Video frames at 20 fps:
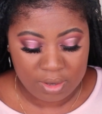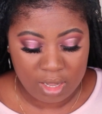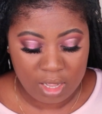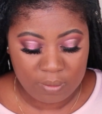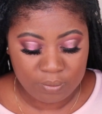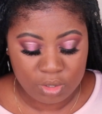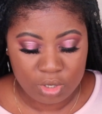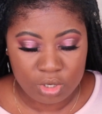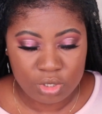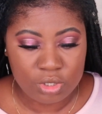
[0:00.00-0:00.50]

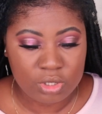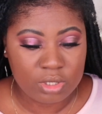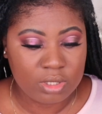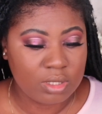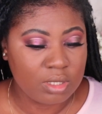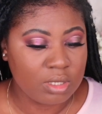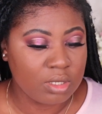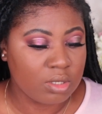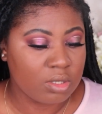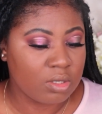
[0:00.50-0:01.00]
I'm going to use
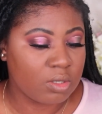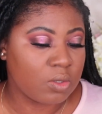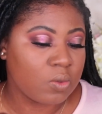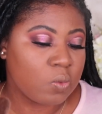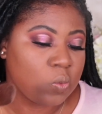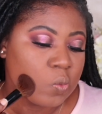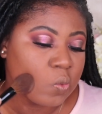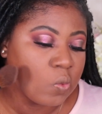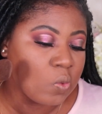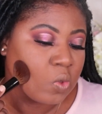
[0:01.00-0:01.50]
this
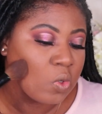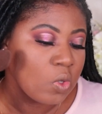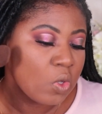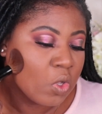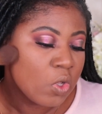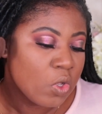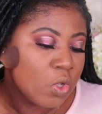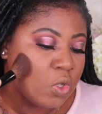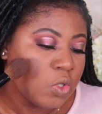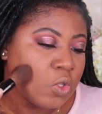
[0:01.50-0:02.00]

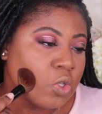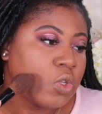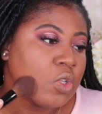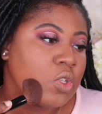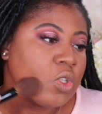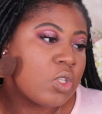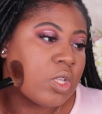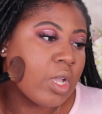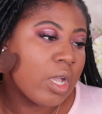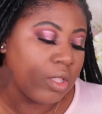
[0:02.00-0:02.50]
to
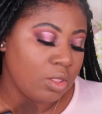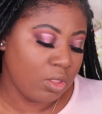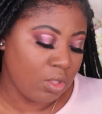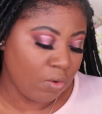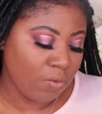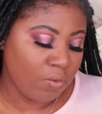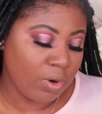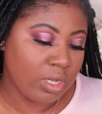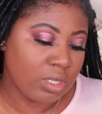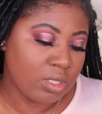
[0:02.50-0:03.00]
set
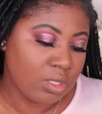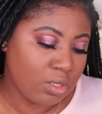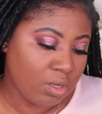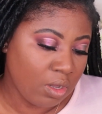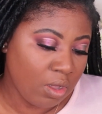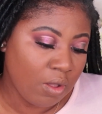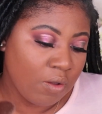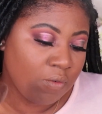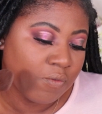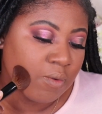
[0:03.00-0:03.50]
the rest
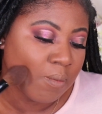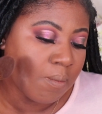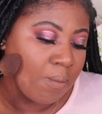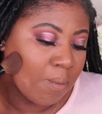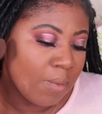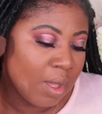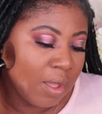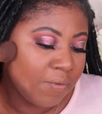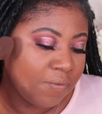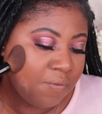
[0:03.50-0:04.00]
of
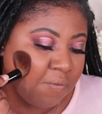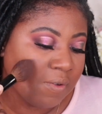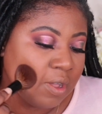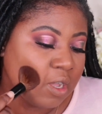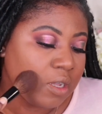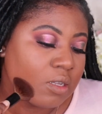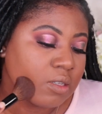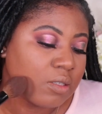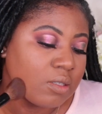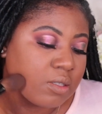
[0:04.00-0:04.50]
my
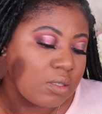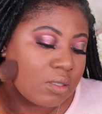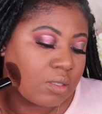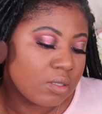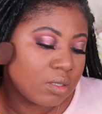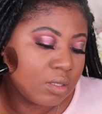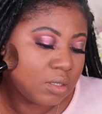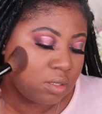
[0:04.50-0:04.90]
face.